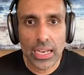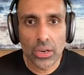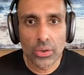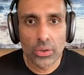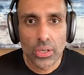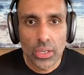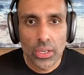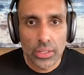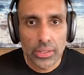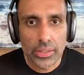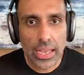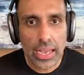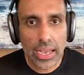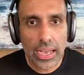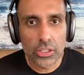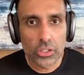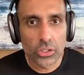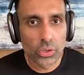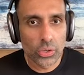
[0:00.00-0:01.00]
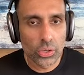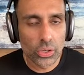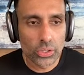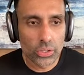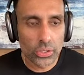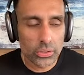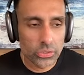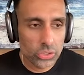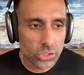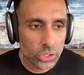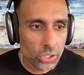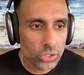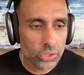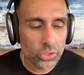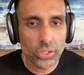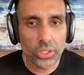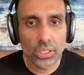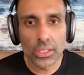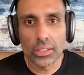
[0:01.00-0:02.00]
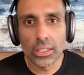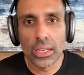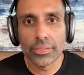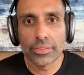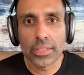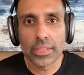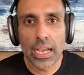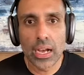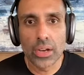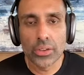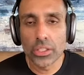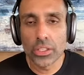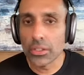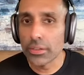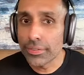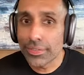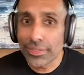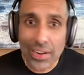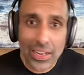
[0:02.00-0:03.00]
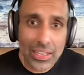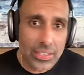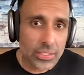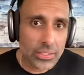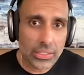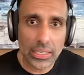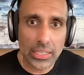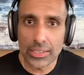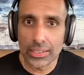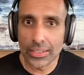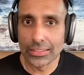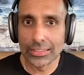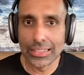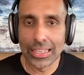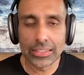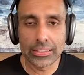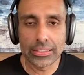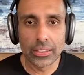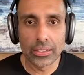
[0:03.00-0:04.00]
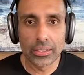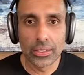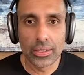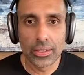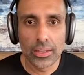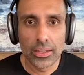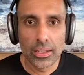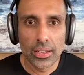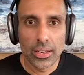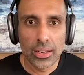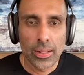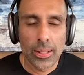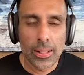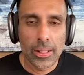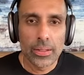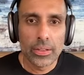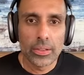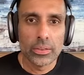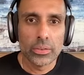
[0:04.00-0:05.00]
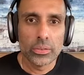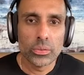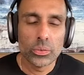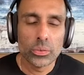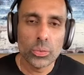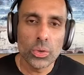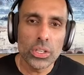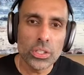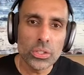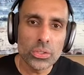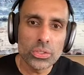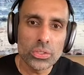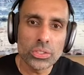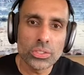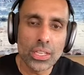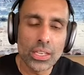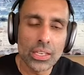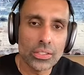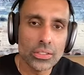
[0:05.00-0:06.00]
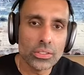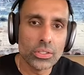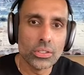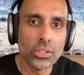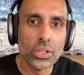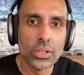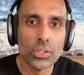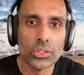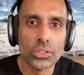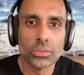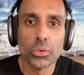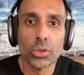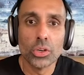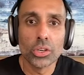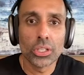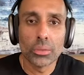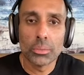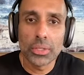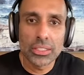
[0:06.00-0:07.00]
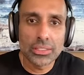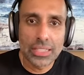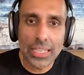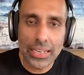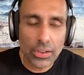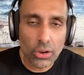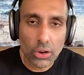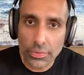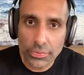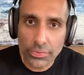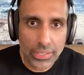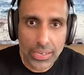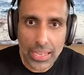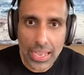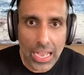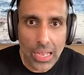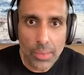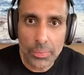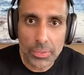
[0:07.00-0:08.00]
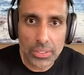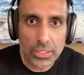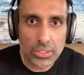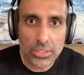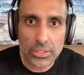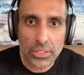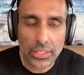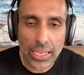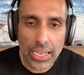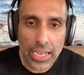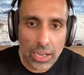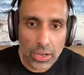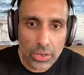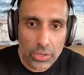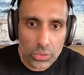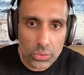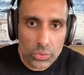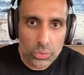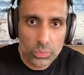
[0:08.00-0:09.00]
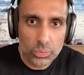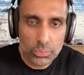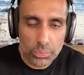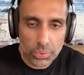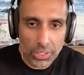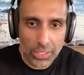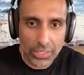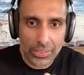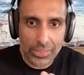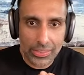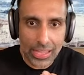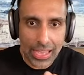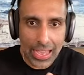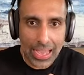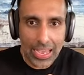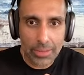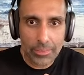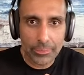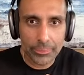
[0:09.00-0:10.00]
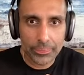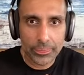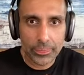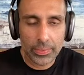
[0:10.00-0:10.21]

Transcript: out that your children get left out that your friends get neglected what do you say to those, Morgan? Because that often happens. Like, how do you bring that